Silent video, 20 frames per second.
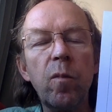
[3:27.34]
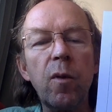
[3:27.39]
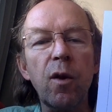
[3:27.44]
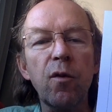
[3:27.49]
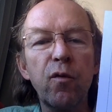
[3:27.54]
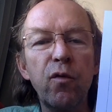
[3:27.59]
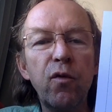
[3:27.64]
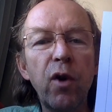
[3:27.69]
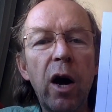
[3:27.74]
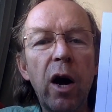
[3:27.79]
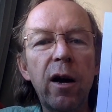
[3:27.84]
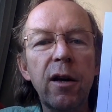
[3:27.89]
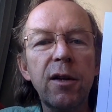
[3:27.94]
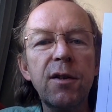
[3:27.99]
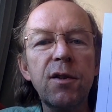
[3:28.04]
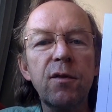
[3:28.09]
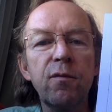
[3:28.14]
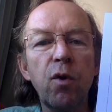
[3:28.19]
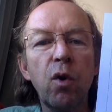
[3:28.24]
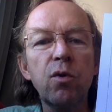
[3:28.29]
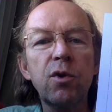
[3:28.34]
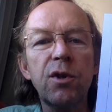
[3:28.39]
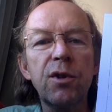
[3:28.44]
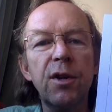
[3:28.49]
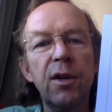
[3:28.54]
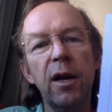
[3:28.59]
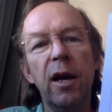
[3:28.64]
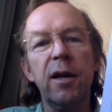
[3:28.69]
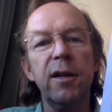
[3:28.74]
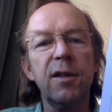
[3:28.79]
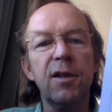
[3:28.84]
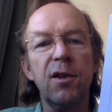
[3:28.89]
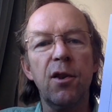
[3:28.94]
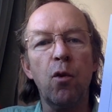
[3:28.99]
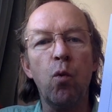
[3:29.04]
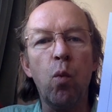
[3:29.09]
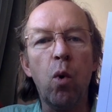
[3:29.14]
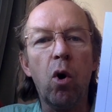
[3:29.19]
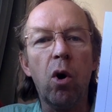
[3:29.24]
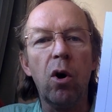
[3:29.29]
France voted against the
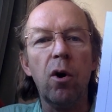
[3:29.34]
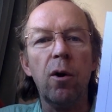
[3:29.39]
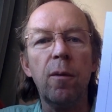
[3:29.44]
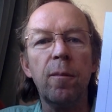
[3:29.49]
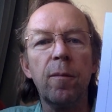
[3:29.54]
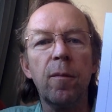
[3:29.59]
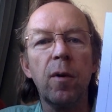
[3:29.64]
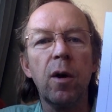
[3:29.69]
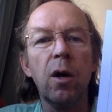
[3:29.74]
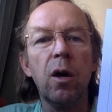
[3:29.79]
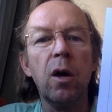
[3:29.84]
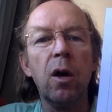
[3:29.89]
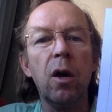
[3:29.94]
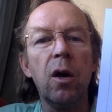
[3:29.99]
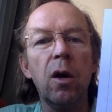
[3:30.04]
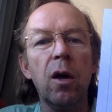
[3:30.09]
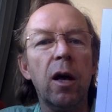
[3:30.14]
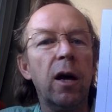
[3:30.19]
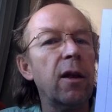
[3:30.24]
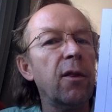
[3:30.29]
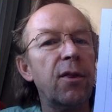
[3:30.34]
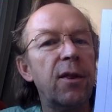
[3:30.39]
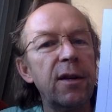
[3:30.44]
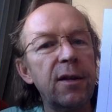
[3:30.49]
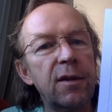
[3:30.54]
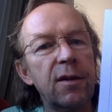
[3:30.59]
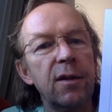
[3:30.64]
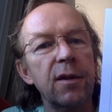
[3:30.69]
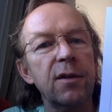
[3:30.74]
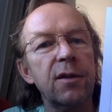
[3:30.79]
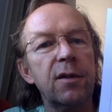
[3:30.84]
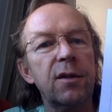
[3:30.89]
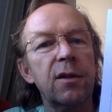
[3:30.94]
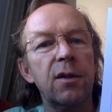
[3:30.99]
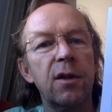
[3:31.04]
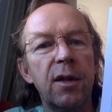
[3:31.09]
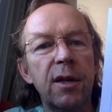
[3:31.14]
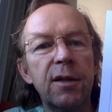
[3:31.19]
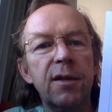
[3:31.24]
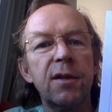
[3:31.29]
war. And this is
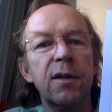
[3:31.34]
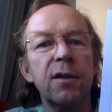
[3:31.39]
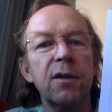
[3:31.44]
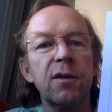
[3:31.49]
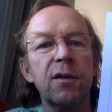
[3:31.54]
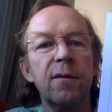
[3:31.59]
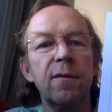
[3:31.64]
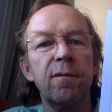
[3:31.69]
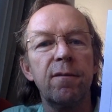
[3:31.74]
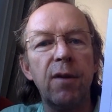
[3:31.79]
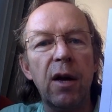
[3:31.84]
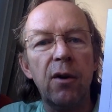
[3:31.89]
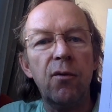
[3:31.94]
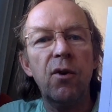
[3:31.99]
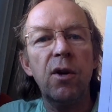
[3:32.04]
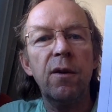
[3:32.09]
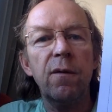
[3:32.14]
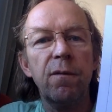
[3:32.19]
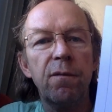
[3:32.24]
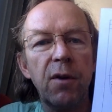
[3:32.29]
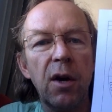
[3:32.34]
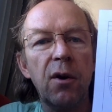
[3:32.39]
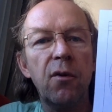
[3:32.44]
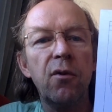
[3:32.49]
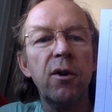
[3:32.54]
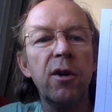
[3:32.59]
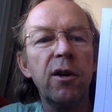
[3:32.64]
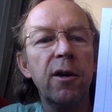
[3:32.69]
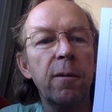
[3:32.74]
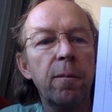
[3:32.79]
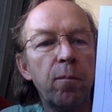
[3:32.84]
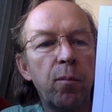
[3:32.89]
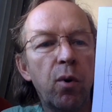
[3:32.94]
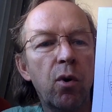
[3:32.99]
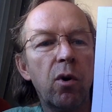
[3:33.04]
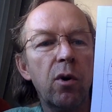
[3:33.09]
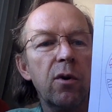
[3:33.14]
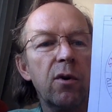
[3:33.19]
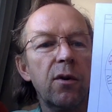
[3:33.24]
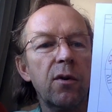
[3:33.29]
very, very
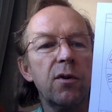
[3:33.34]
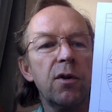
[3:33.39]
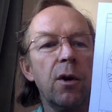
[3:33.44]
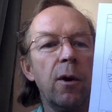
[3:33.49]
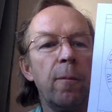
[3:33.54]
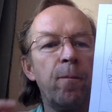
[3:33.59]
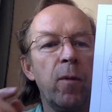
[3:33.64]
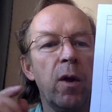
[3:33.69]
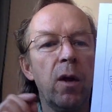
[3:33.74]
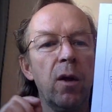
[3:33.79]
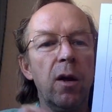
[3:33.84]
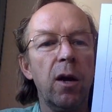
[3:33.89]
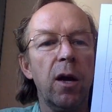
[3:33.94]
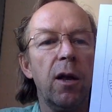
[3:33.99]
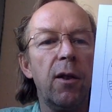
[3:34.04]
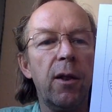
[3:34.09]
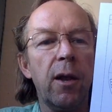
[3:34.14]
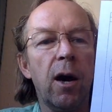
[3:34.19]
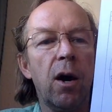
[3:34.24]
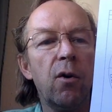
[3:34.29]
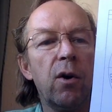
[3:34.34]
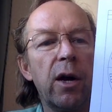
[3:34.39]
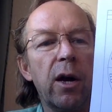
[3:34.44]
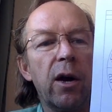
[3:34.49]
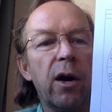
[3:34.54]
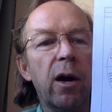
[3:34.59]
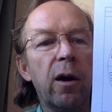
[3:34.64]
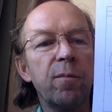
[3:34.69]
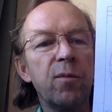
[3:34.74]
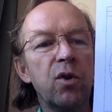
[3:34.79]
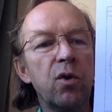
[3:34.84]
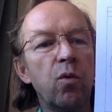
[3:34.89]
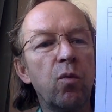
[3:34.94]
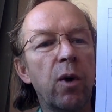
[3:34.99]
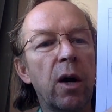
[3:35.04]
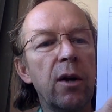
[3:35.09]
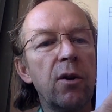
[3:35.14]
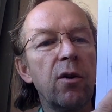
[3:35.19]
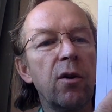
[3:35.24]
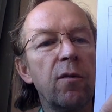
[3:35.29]
important. And now I come to
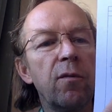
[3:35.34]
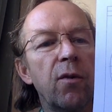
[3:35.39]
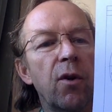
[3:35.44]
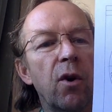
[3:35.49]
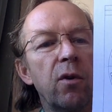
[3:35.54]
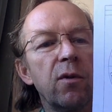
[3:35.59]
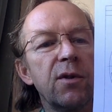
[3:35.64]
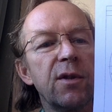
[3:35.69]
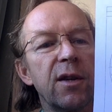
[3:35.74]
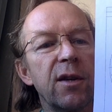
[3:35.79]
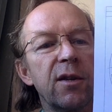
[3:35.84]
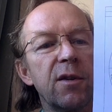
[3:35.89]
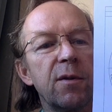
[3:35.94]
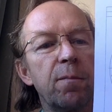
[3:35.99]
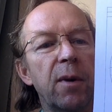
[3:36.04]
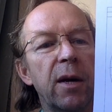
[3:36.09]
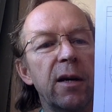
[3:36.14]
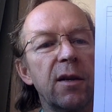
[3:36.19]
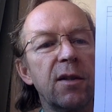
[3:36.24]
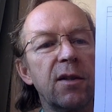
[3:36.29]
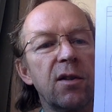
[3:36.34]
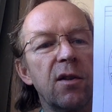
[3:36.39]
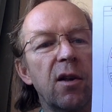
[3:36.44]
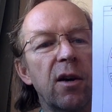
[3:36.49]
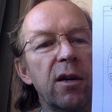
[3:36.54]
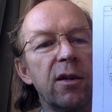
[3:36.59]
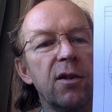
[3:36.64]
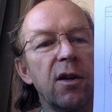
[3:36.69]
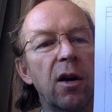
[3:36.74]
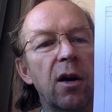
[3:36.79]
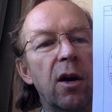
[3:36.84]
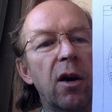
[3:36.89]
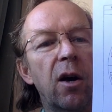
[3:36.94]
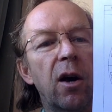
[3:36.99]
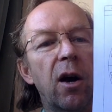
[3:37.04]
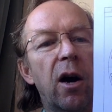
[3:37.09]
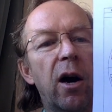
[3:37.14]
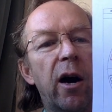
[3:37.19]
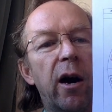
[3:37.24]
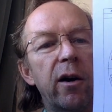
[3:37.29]
one of those aspects that
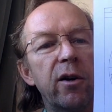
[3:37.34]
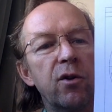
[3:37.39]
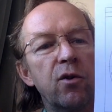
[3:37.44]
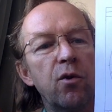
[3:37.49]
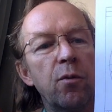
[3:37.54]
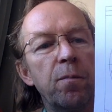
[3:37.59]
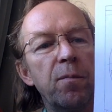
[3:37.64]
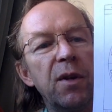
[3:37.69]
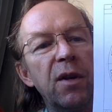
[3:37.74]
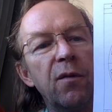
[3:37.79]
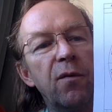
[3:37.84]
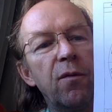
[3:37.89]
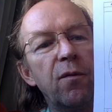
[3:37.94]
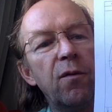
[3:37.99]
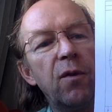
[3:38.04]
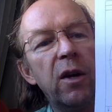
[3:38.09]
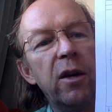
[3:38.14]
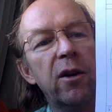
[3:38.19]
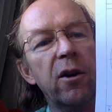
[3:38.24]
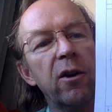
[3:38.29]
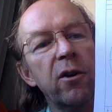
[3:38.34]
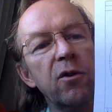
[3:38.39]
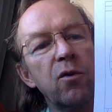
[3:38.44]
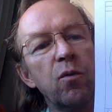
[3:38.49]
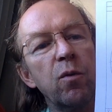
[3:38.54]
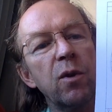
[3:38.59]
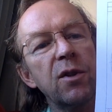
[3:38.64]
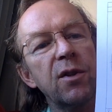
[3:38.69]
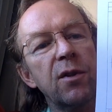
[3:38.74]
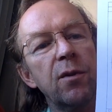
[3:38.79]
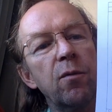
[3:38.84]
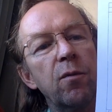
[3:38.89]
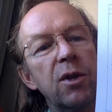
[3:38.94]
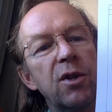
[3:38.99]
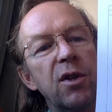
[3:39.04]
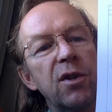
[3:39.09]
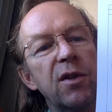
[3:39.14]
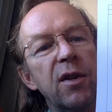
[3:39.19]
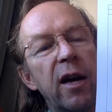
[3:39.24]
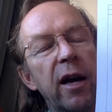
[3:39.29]
are to be feared, which
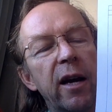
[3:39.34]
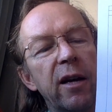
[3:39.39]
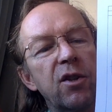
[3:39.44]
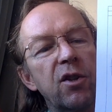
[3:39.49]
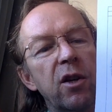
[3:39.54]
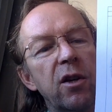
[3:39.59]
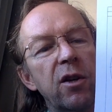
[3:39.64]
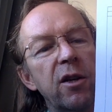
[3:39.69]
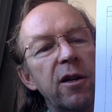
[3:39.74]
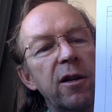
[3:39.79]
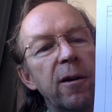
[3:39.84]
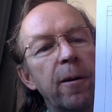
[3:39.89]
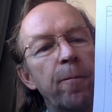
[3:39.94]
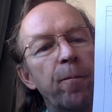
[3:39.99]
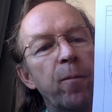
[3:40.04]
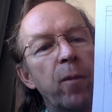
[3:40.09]
is actually,